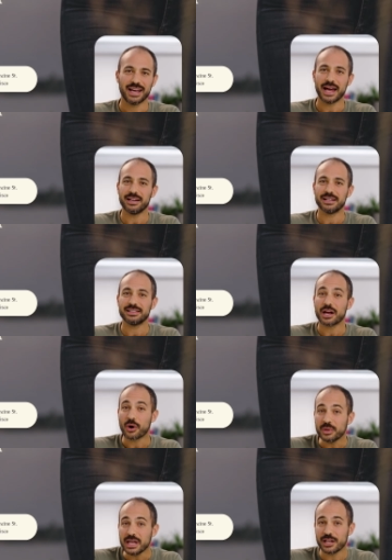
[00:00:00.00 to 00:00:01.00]
And not
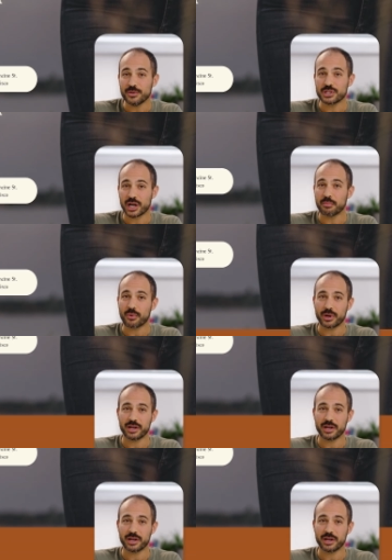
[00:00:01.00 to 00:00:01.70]
only can you share important